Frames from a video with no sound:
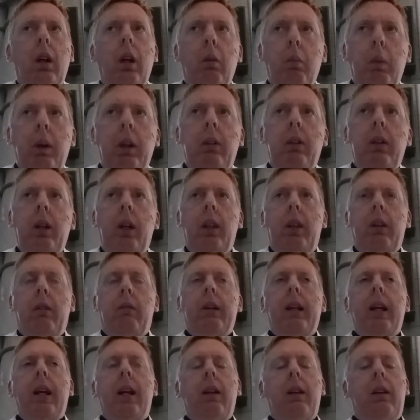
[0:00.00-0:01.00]
And we see the
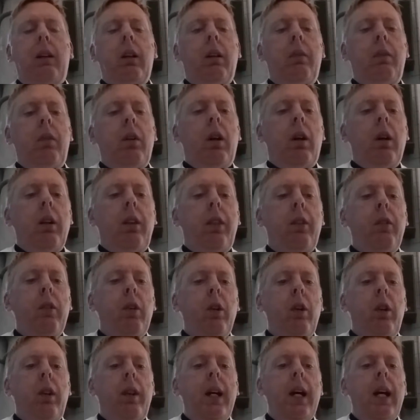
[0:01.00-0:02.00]
reality of God
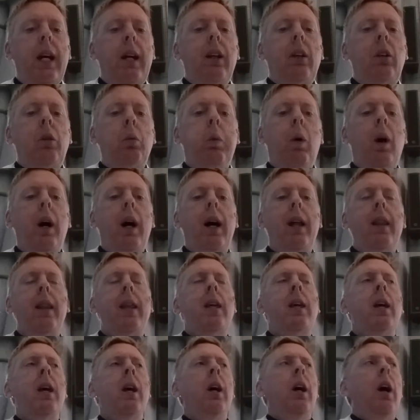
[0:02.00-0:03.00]
through that. It's why
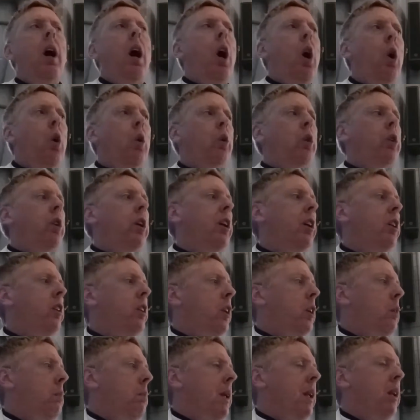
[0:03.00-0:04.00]
the Old
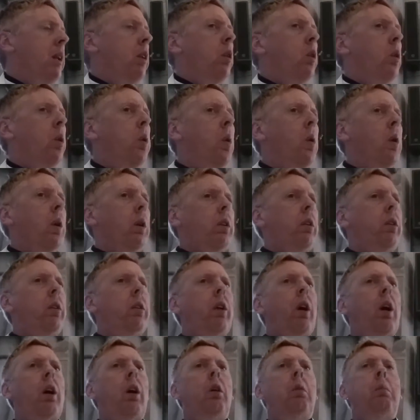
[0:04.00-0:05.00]
Testament talks
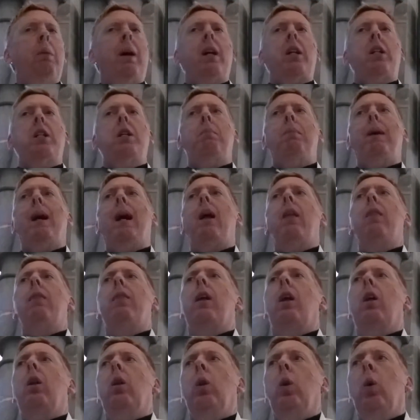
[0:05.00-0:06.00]
so much
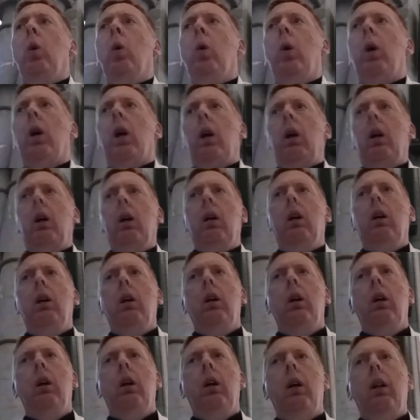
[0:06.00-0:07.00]
about the
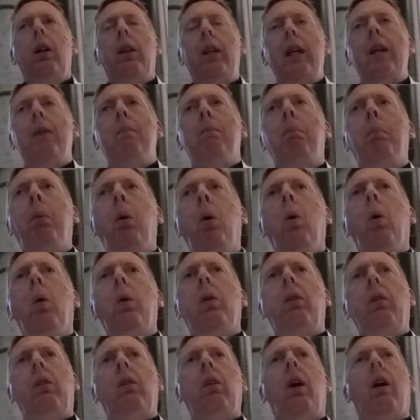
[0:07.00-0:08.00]
law, the
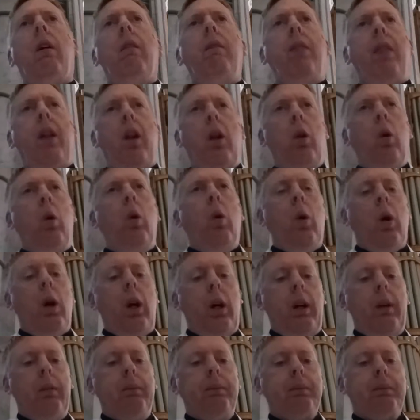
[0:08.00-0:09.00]
importance of the
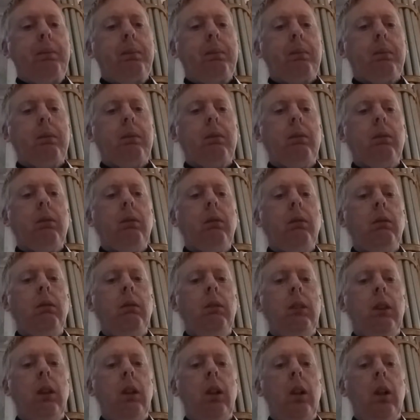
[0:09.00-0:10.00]
law.
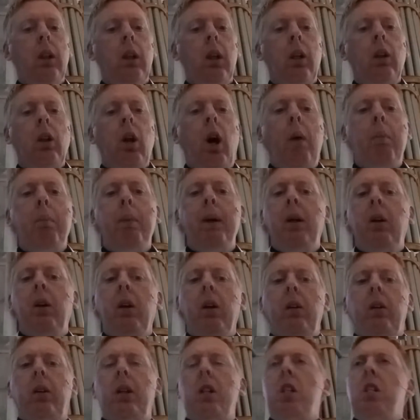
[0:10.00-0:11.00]
Not
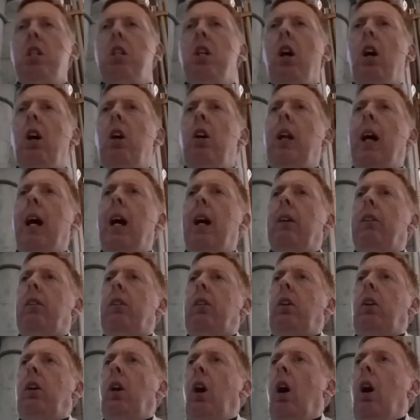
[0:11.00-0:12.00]
because it showed
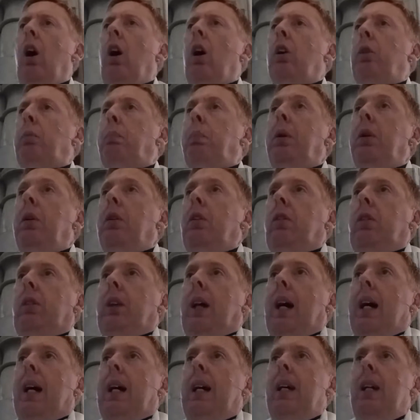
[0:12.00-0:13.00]
us God per
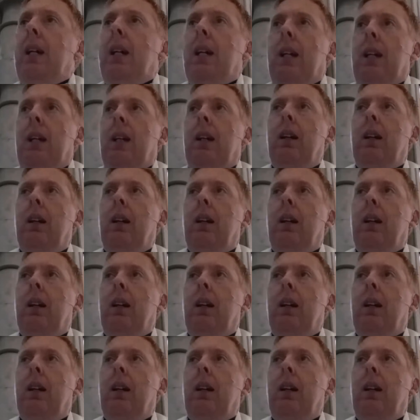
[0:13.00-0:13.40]
se,